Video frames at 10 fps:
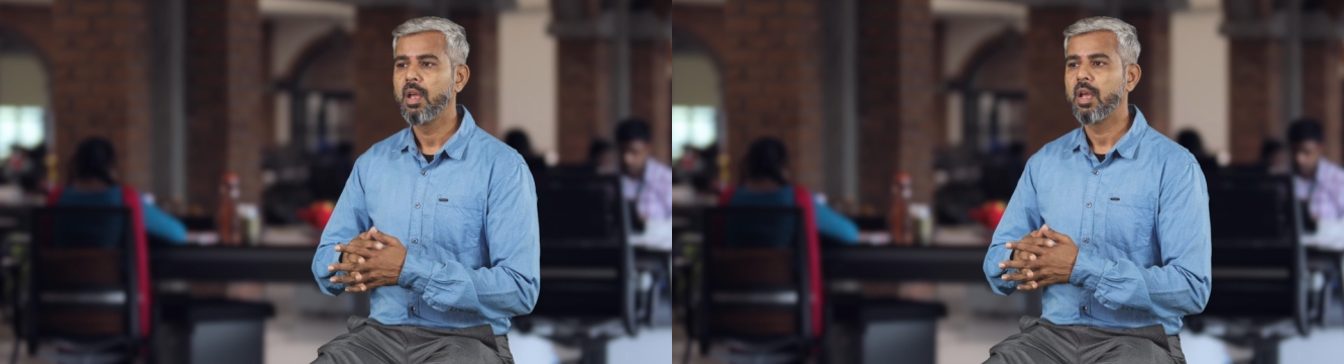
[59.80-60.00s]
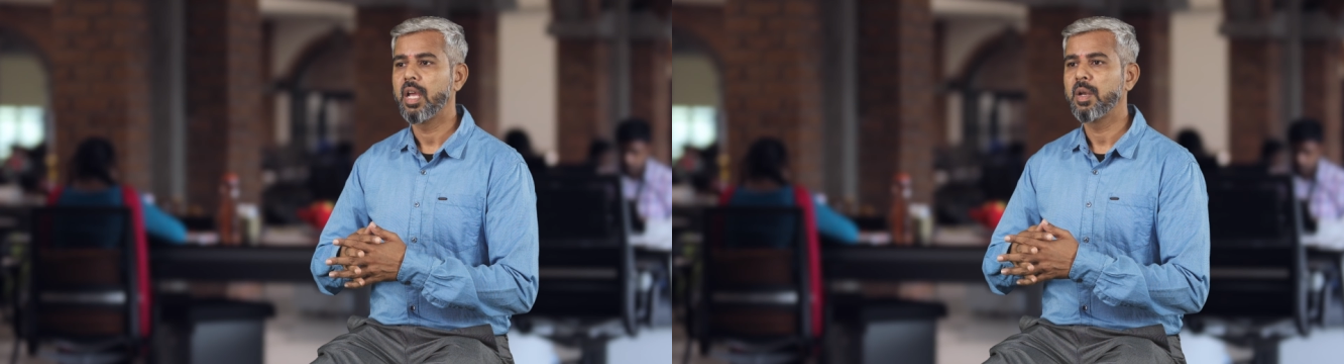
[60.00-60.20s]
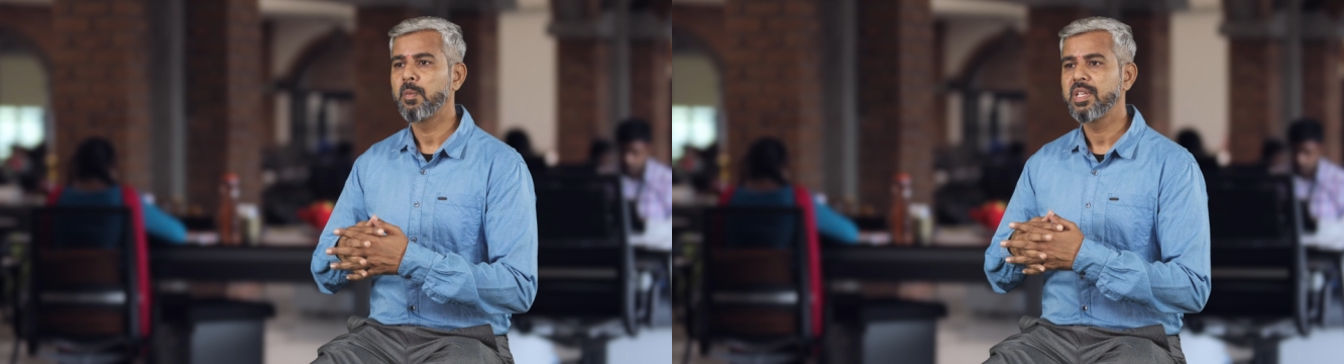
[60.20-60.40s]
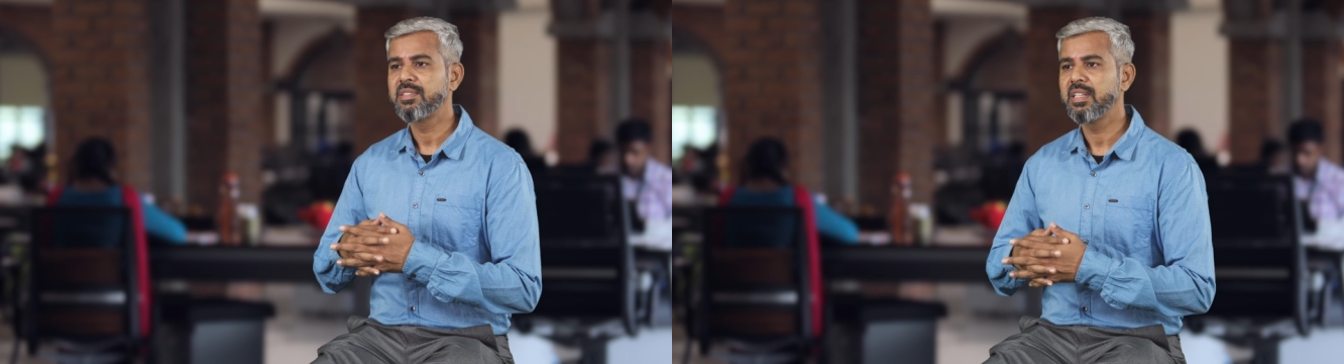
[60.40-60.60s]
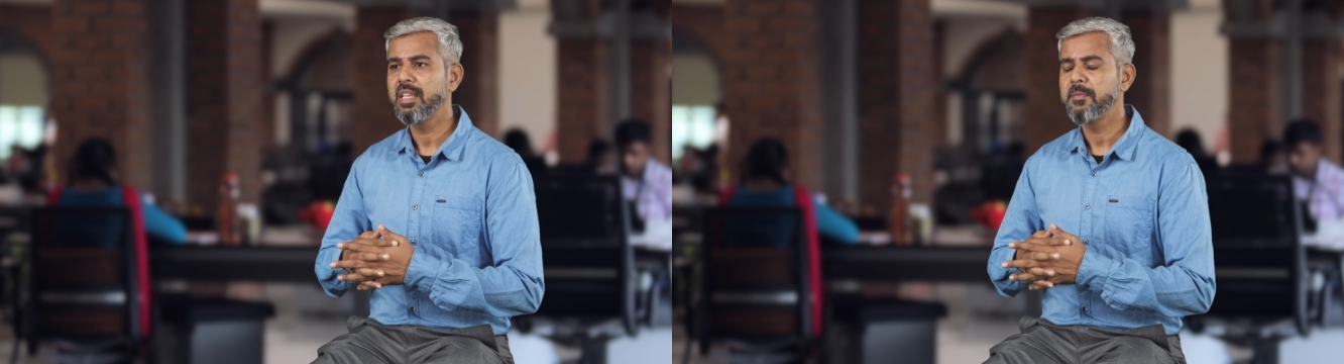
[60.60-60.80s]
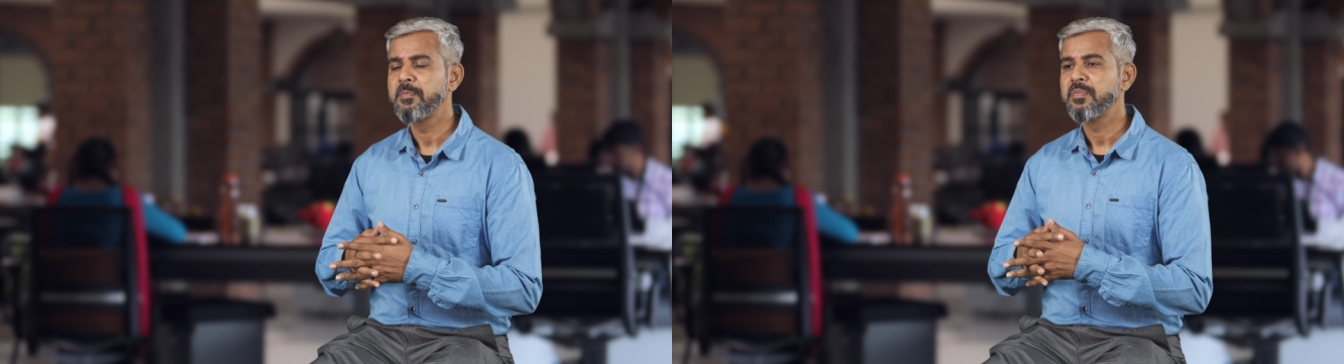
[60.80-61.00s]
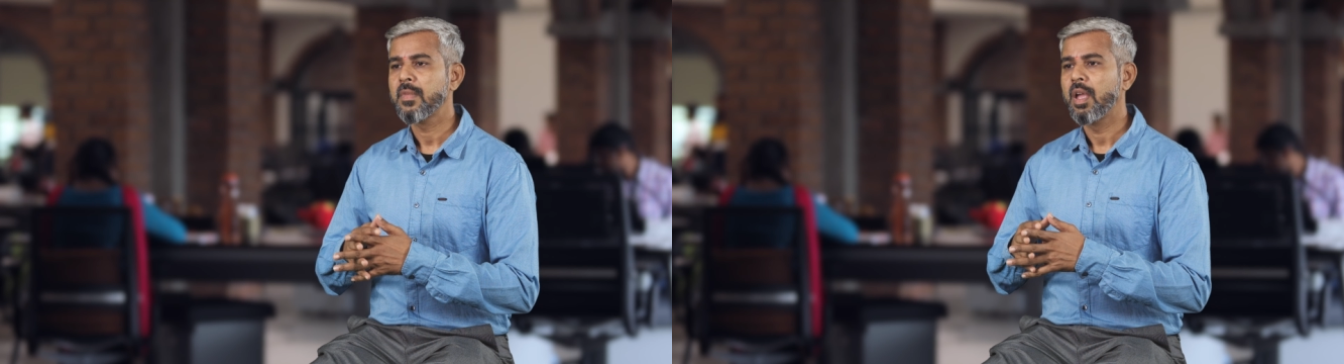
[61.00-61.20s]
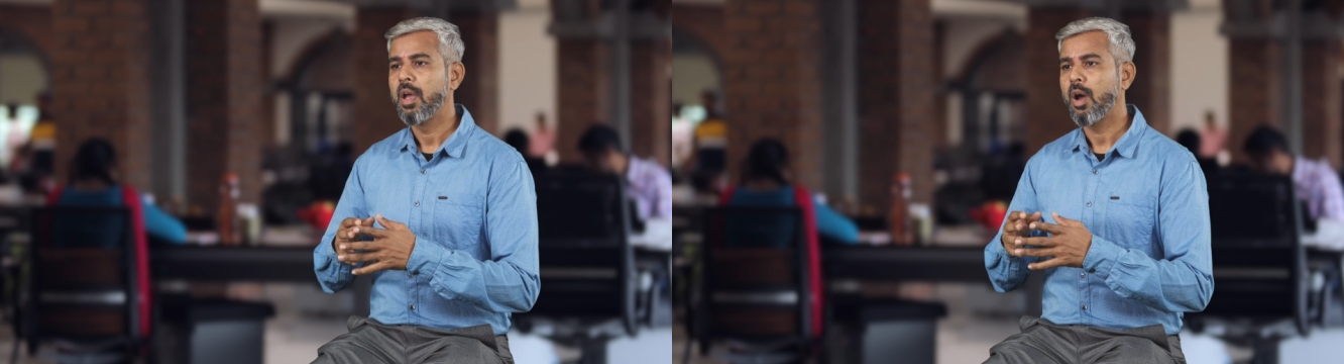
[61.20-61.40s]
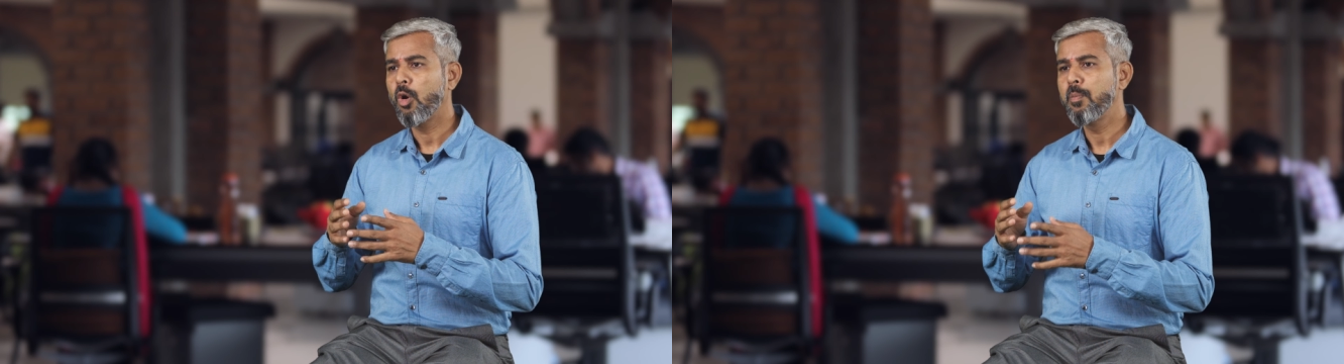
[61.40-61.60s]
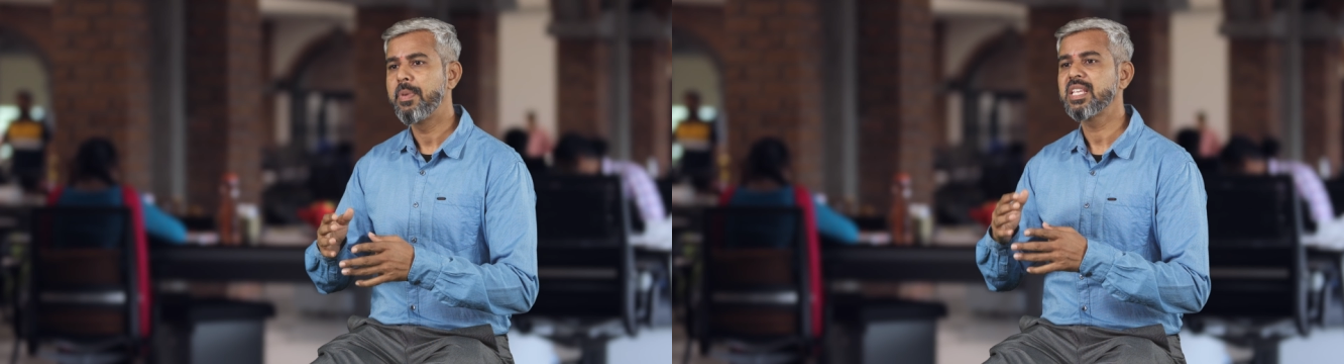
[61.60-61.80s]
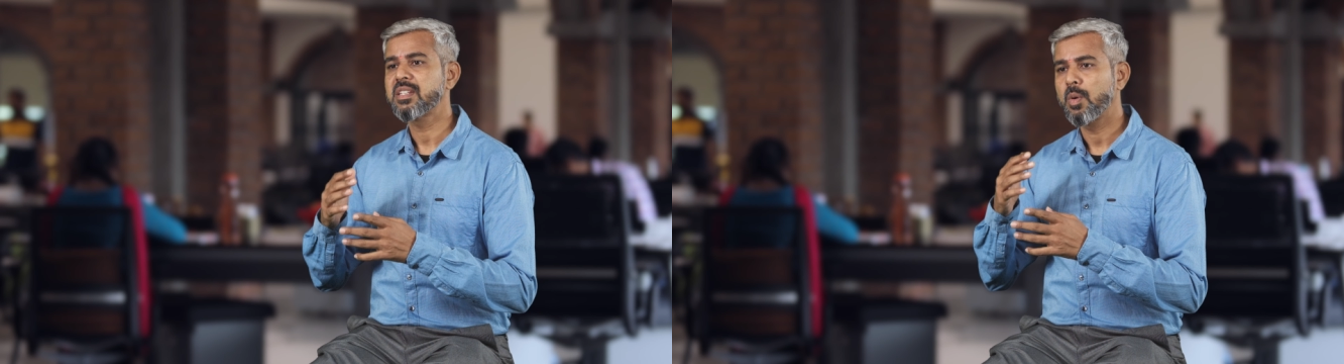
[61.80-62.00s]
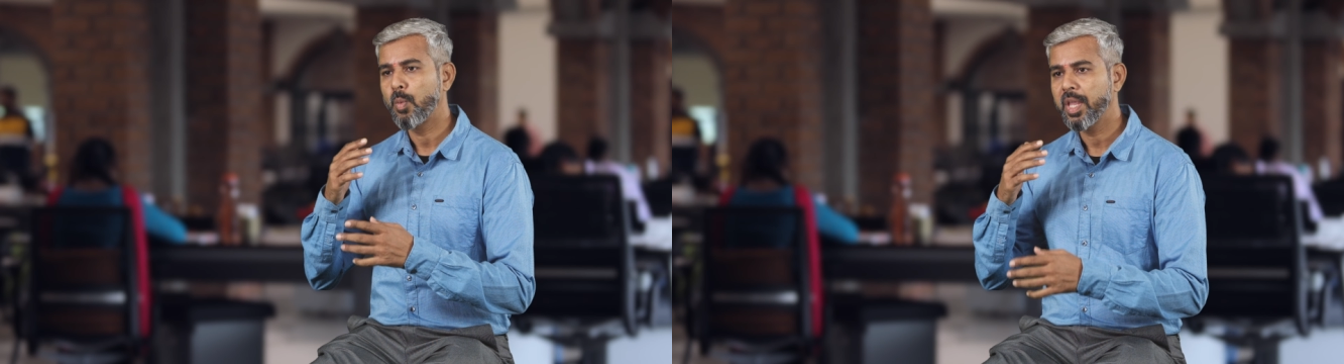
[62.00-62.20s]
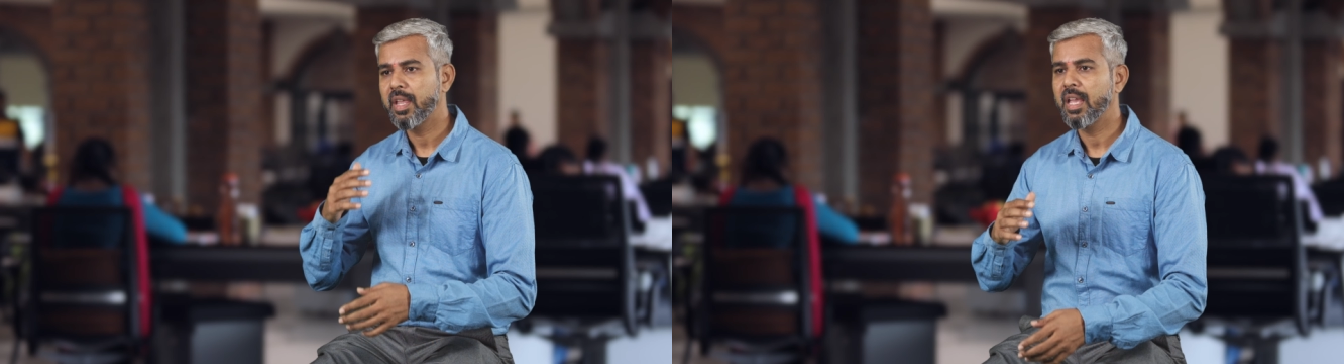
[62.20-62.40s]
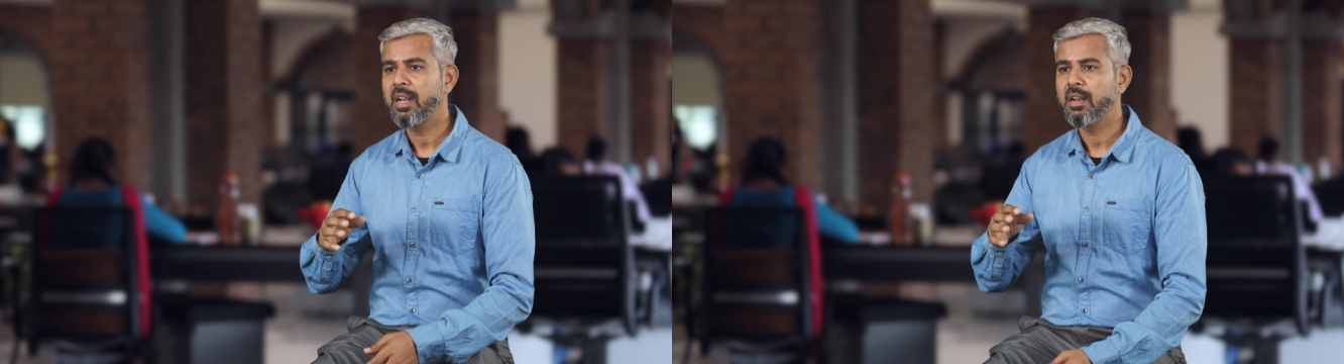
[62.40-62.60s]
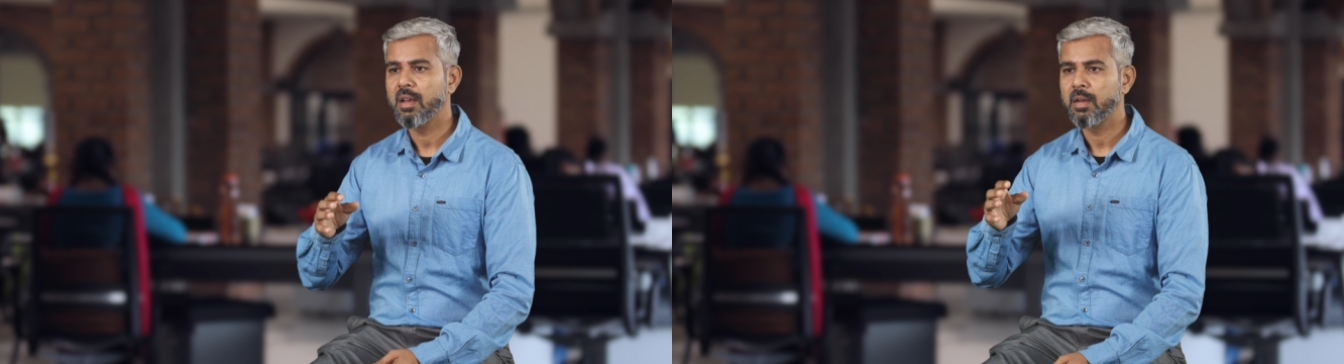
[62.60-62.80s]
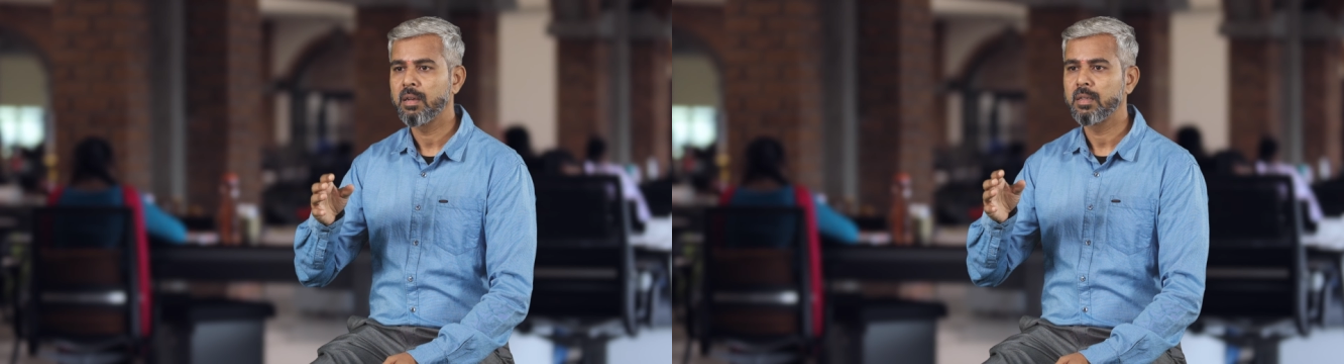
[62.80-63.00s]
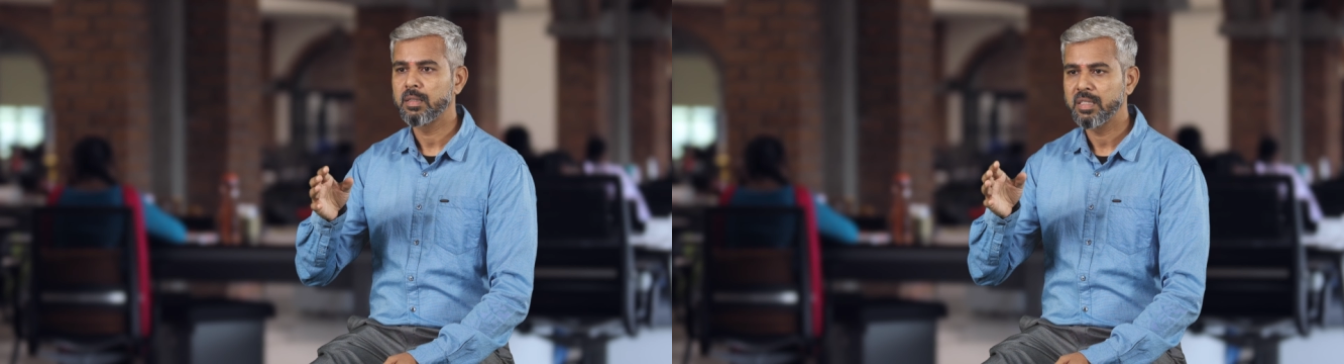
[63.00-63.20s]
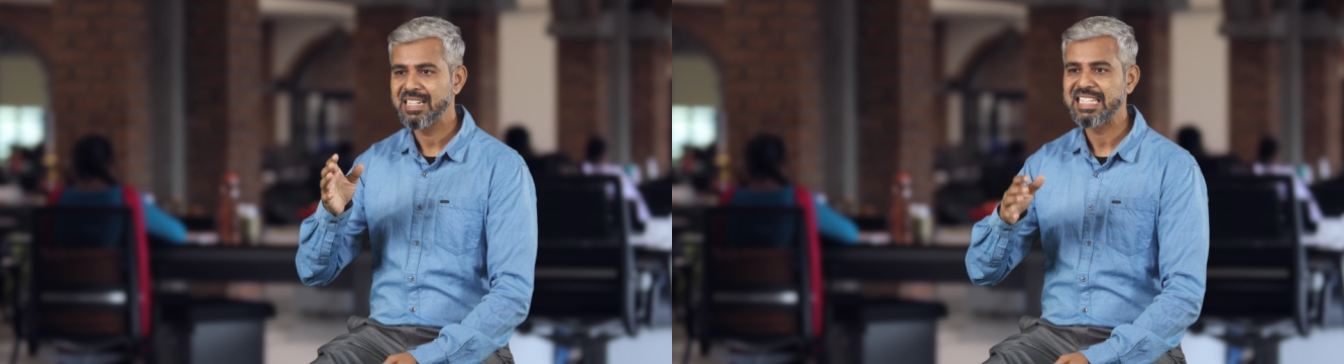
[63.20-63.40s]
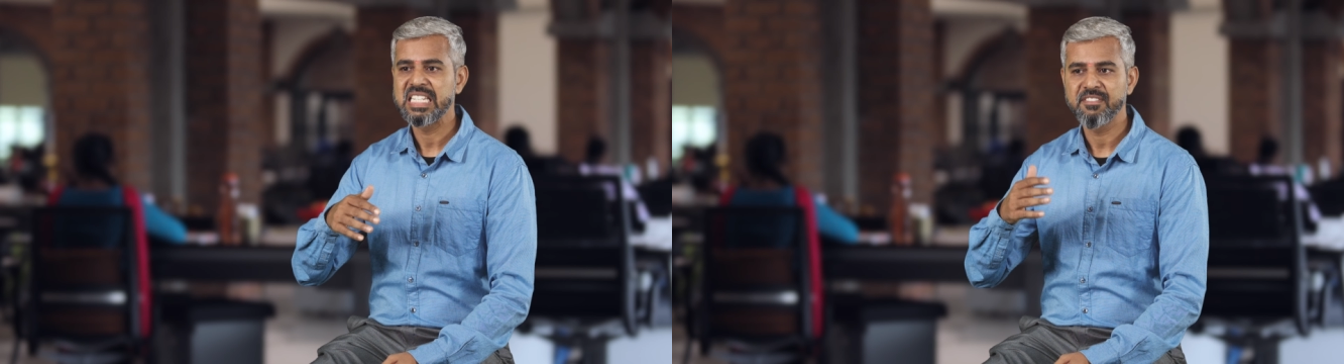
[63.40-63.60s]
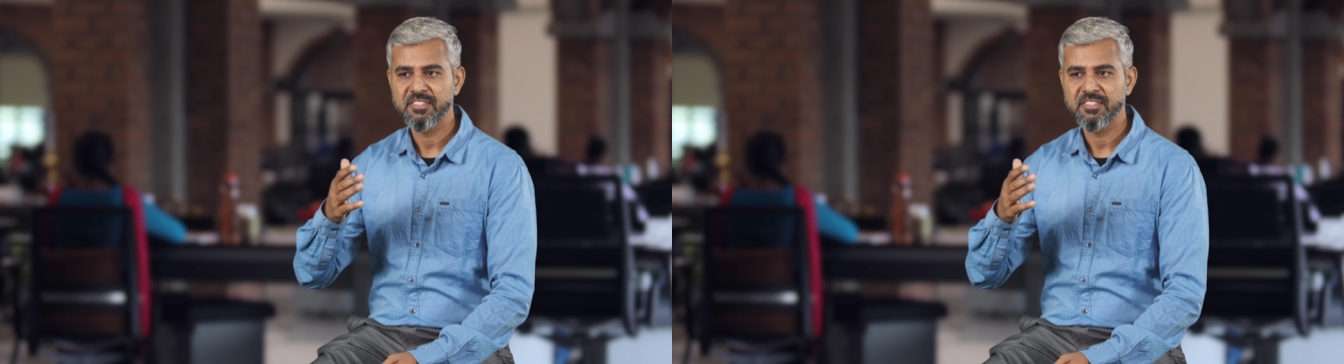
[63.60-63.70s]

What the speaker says: And we see how best we can design the